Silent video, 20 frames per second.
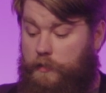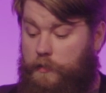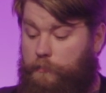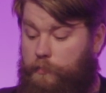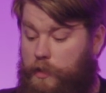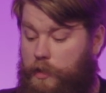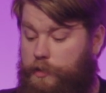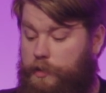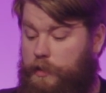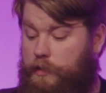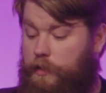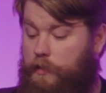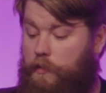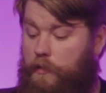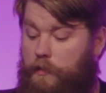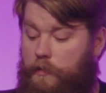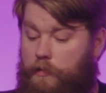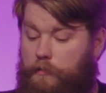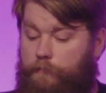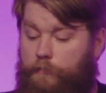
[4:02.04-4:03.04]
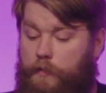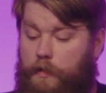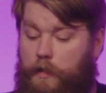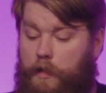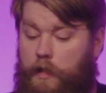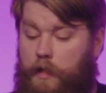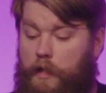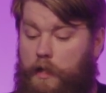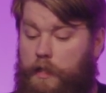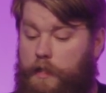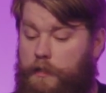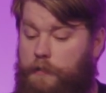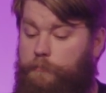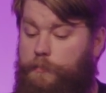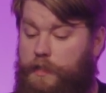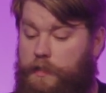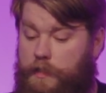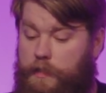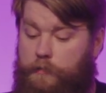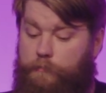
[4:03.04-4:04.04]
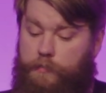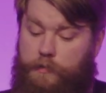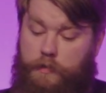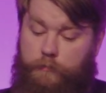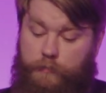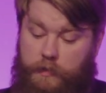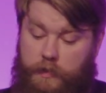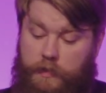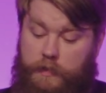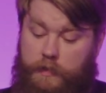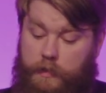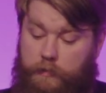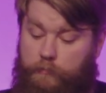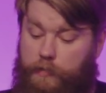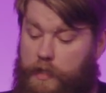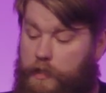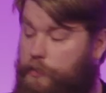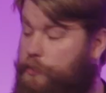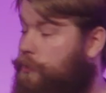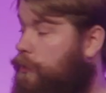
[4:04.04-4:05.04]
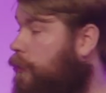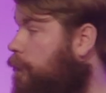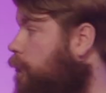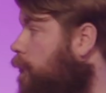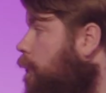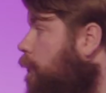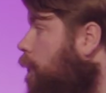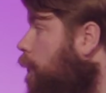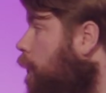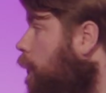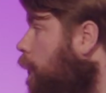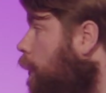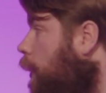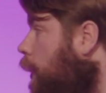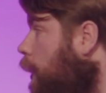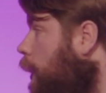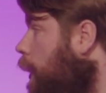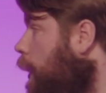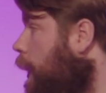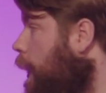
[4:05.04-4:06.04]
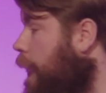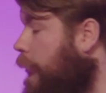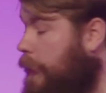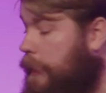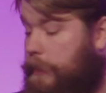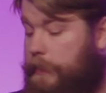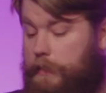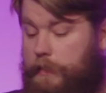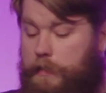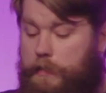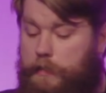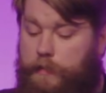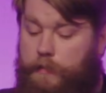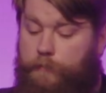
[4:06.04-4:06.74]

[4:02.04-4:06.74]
this project at all, is BTC Pay Server. And